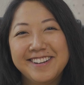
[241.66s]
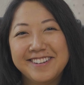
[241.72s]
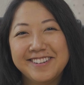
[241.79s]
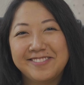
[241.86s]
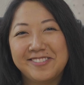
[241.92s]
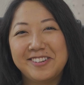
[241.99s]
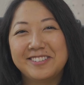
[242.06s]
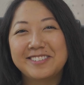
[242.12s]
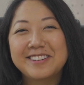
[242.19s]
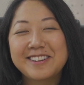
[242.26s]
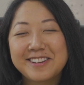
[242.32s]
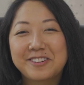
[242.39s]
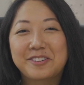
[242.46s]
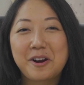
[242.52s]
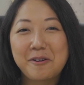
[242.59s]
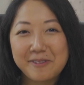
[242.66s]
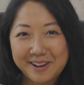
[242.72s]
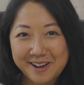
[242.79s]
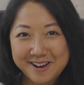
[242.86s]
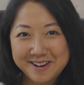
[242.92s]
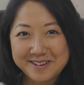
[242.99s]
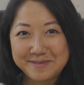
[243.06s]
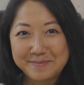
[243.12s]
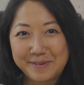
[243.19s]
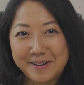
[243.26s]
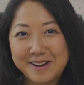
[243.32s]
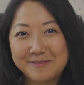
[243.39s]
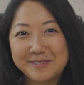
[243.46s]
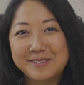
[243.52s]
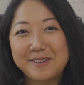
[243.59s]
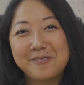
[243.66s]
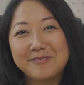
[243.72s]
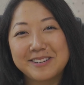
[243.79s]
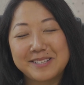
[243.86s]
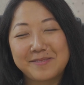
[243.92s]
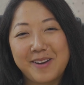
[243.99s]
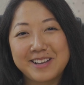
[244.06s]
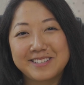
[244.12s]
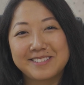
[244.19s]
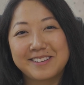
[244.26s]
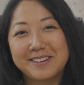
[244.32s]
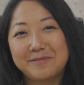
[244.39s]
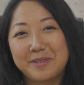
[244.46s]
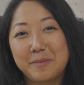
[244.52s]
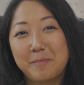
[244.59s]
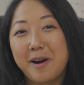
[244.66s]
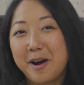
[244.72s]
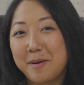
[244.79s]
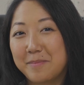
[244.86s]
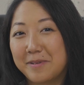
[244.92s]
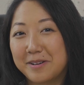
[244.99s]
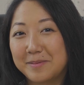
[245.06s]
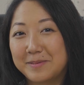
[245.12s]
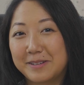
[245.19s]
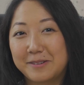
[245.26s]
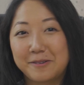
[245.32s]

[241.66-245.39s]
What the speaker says: Well, growing up, I was always fascinated with pop-ups